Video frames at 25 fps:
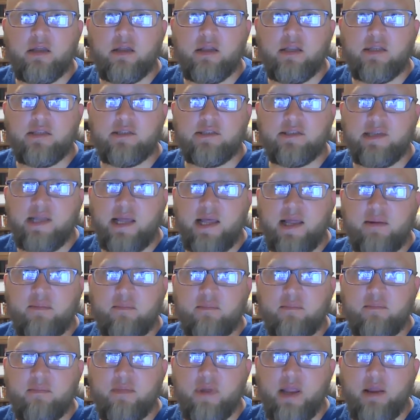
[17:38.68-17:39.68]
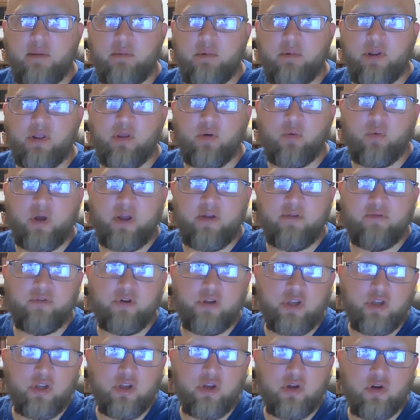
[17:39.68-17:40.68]
He's not maybe the way for
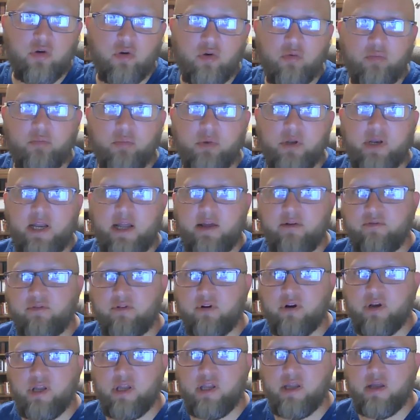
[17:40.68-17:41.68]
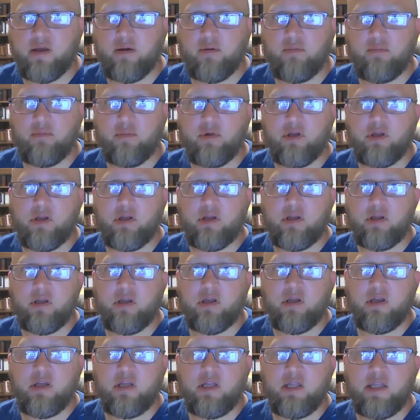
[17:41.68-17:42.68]
you, but not for him.
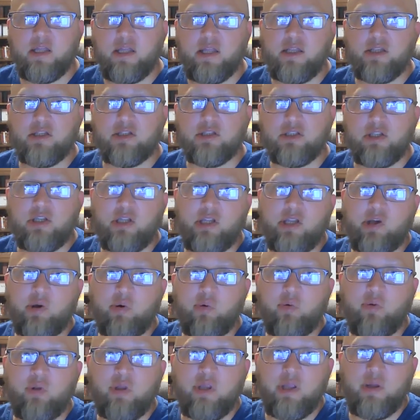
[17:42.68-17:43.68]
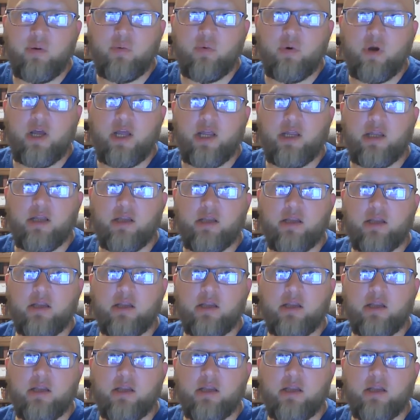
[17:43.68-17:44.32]
He's the only way.